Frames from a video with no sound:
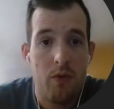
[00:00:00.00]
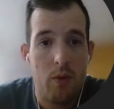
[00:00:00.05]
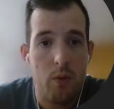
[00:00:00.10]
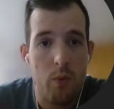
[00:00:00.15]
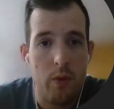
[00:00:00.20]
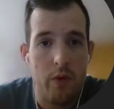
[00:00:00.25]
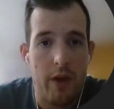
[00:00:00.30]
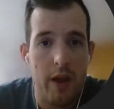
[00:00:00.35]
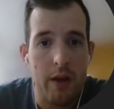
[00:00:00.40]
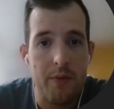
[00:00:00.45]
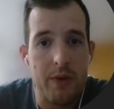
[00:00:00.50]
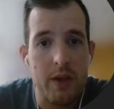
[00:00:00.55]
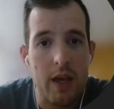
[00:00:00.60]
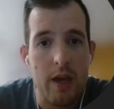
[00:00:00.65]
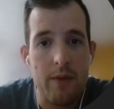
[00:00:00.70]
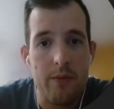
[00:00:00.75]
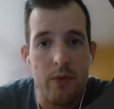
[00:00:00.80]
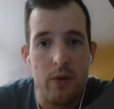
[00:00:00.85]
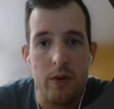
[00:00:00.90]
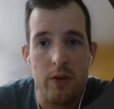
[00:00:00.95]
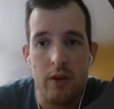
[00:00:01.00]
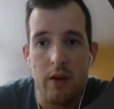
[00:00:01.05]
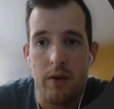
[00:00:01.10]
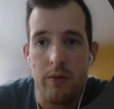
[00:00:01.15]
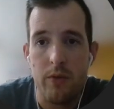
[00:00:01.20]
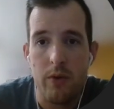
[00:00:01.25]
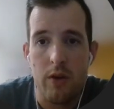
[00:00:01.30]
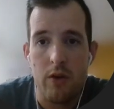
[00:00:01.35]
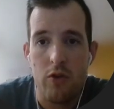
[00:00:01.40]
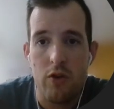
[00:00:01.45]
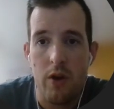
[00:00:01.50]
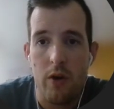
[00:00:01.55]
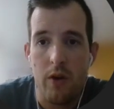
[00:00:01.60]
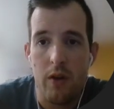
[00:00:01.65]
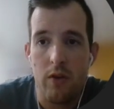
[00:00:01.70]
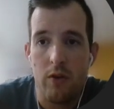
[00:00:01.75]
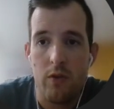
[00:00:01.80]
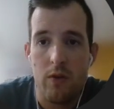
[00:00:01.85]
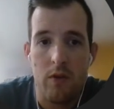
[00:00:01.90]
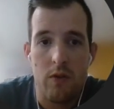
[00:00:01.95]
where they advocate for uncovering shared
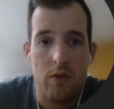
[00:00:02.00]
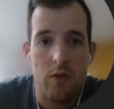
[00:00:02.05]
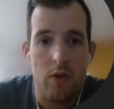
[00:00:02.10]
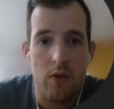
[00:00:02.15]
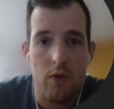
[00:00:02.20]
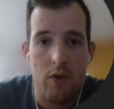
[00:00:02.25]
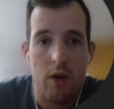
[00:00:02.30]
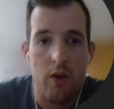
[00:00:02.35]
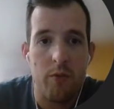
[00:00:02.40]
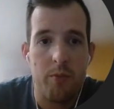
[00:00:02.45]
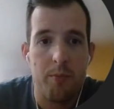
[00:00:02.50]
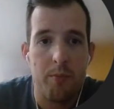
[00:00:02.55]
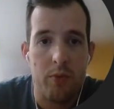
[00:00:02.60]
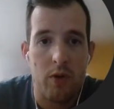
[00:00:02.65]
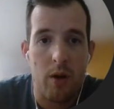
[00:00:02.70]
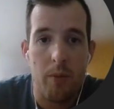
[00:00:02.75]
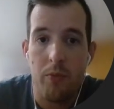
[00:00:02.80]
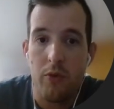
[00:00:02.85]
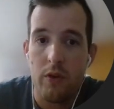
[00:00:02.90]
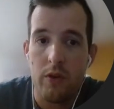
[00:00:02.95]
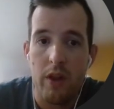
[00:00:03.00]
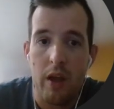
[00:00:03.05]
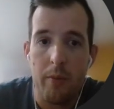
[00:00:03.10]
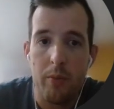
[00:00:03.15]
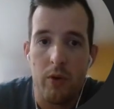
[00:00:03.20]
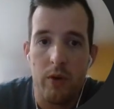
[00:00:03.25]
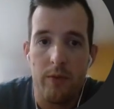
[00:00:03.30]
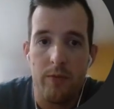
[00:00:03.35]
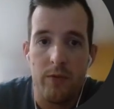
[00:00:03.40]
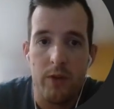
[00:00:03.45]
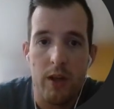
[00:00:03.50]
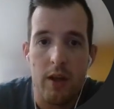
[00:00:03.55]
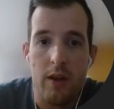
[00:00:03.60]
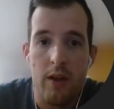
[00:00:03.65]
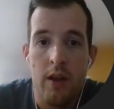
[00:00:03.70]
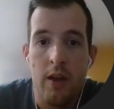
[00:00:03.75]
interests to solve problems collaboratively.